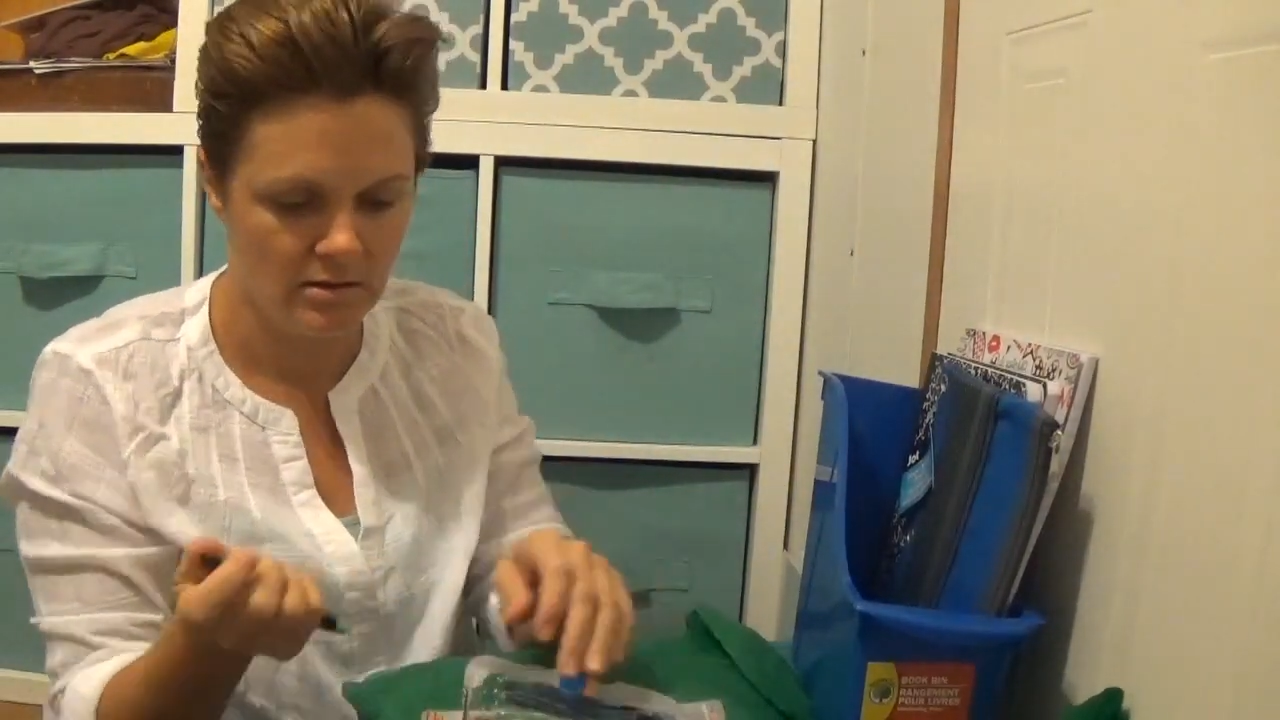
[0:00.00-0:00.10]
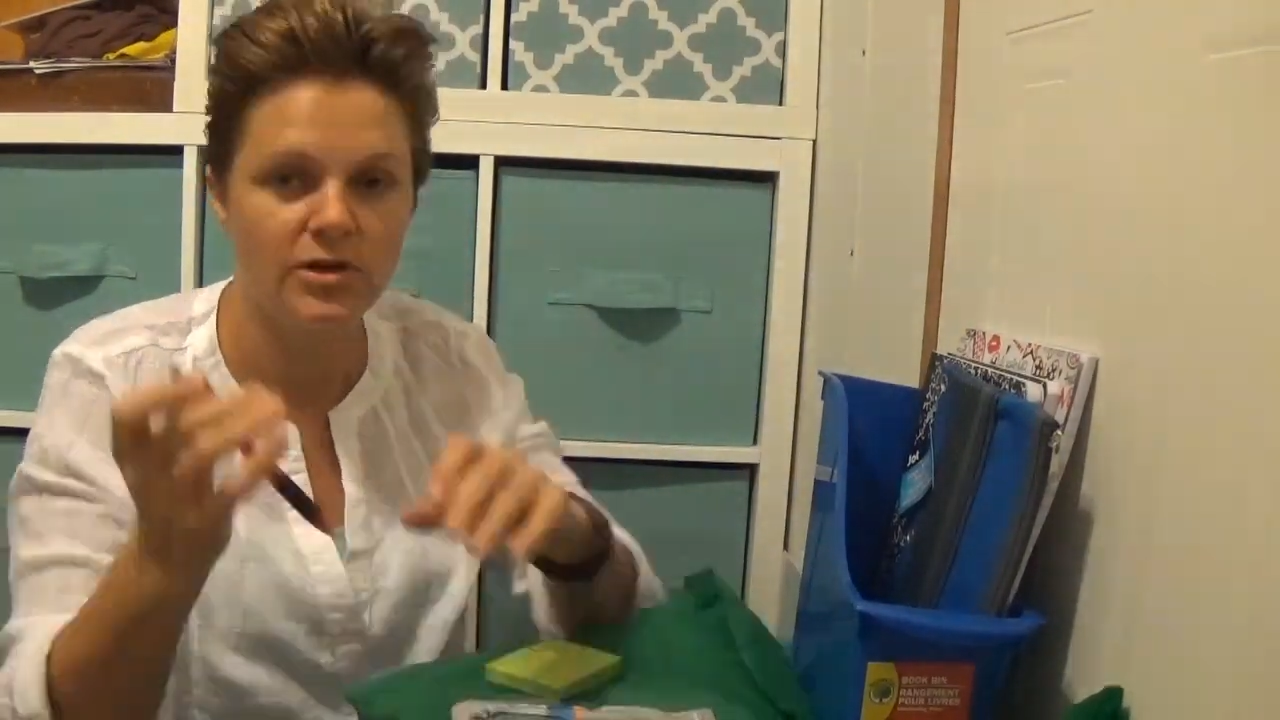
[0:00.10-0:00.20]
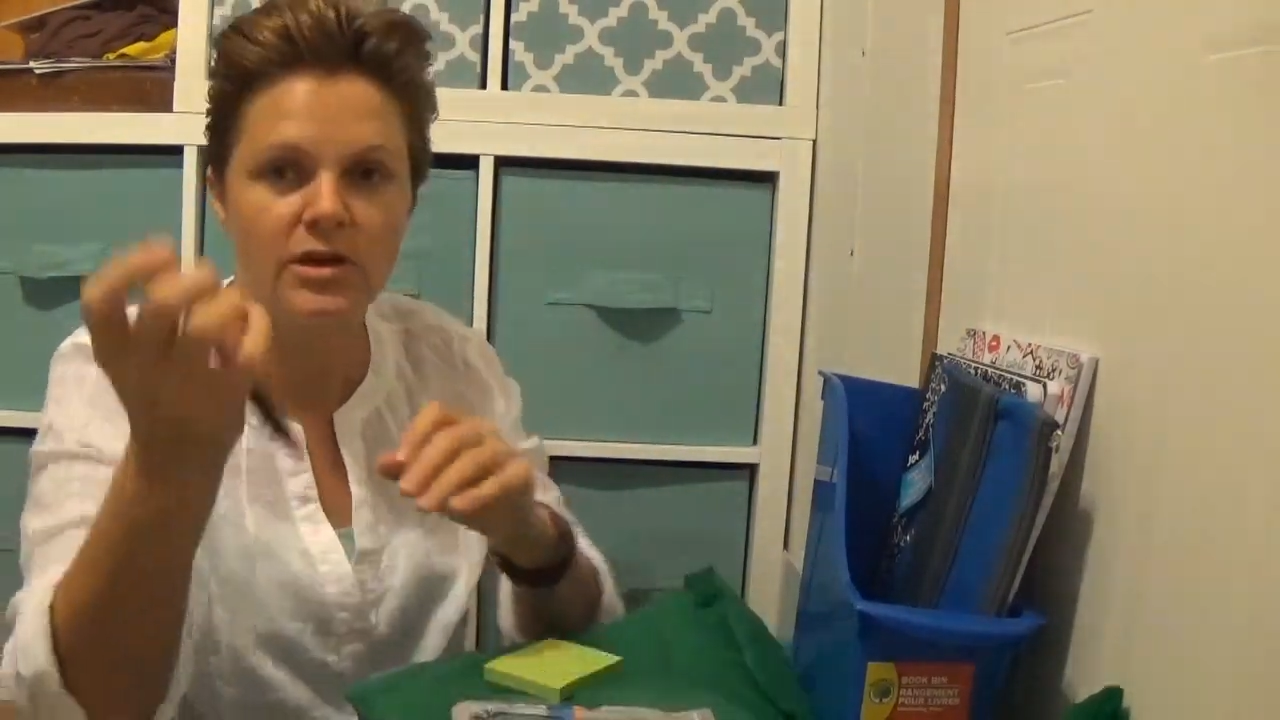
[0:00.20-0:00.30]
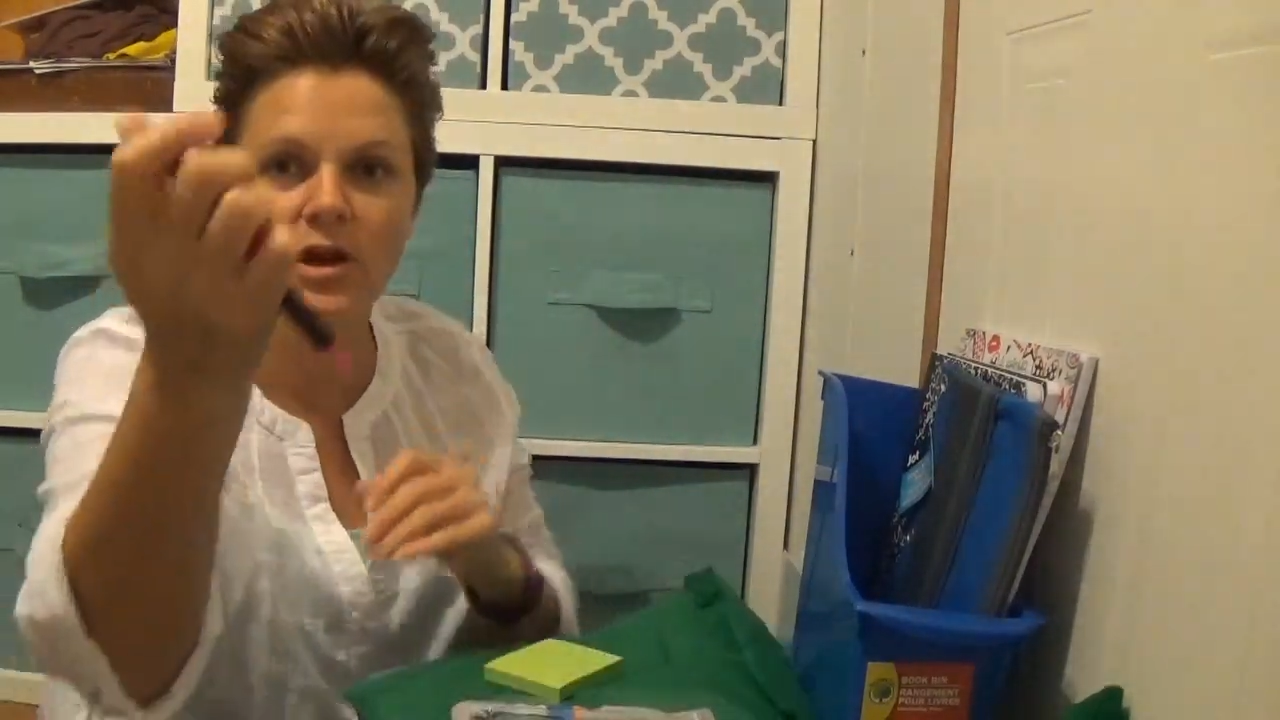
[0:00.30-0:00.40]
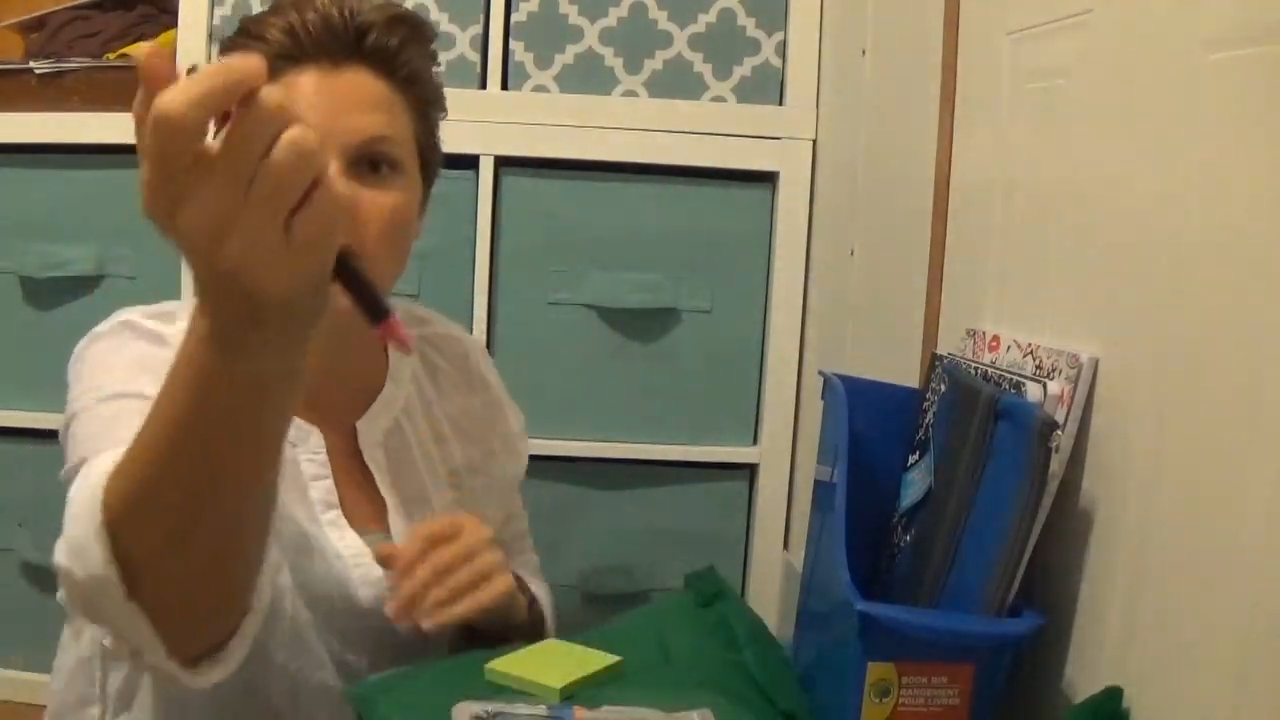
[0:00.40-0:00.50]

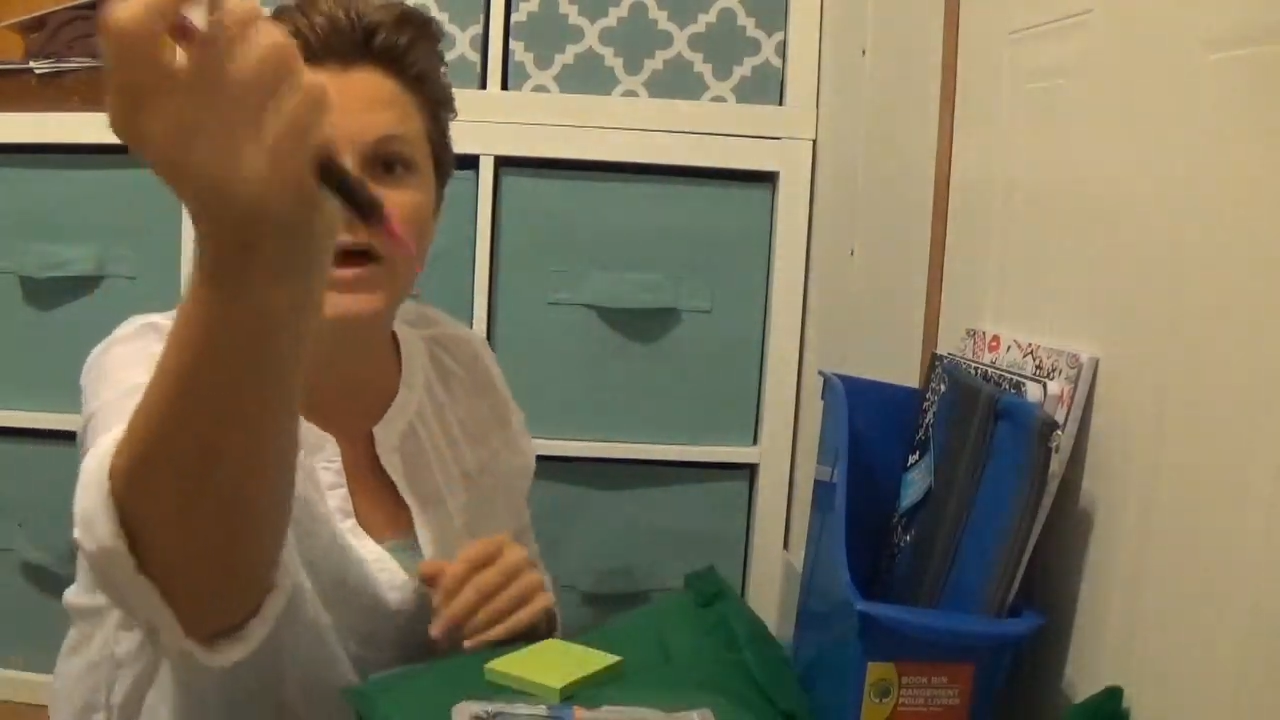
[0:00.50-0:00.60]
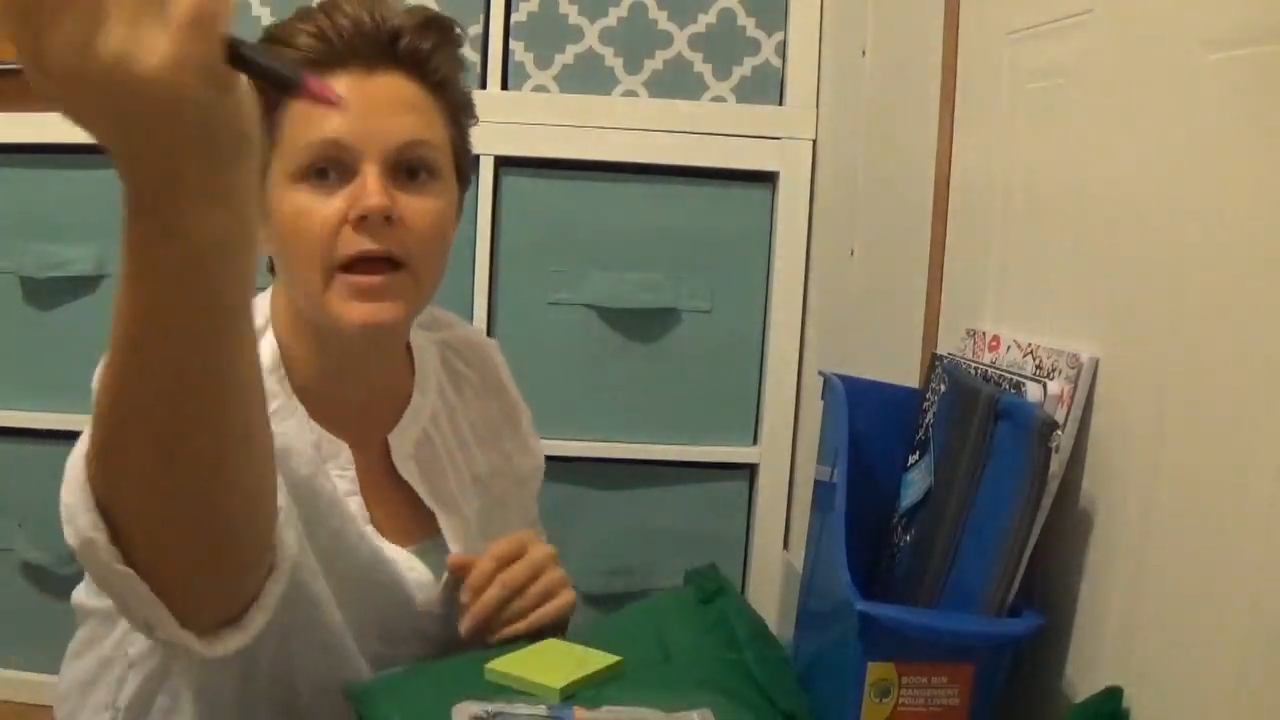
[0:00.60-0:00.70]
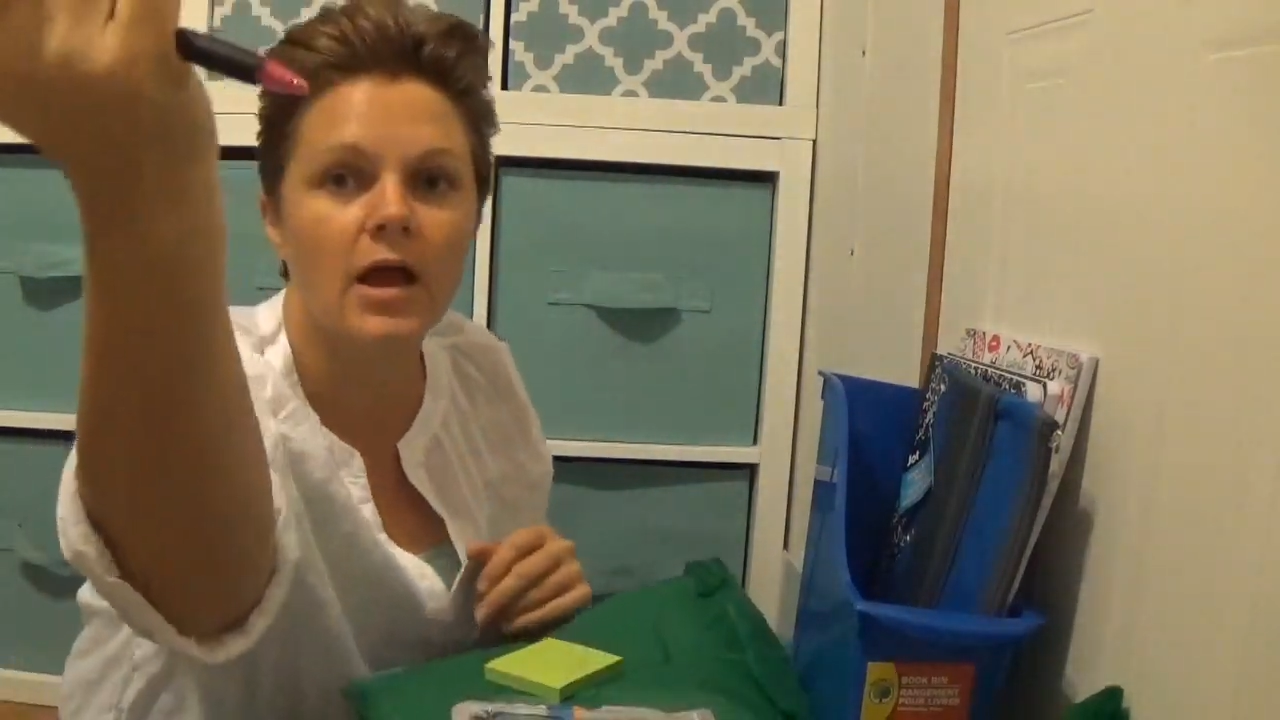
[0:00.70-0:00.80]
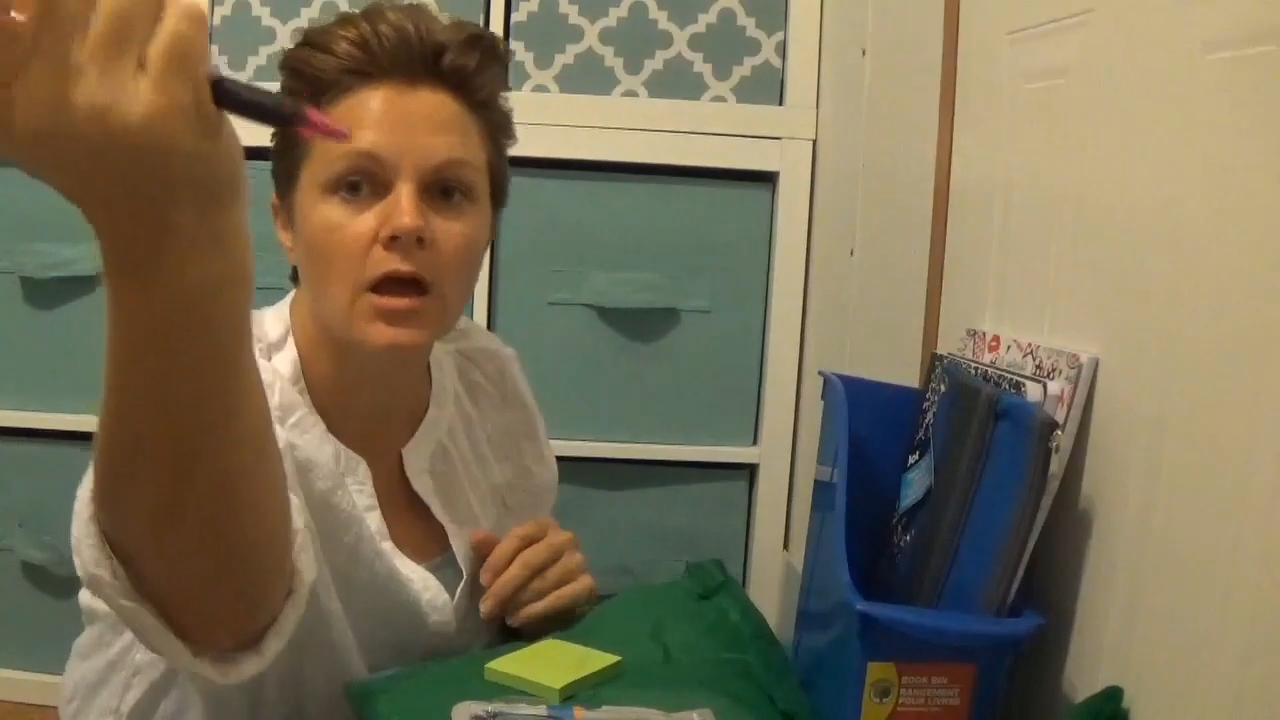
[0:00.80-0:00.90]
Can go like,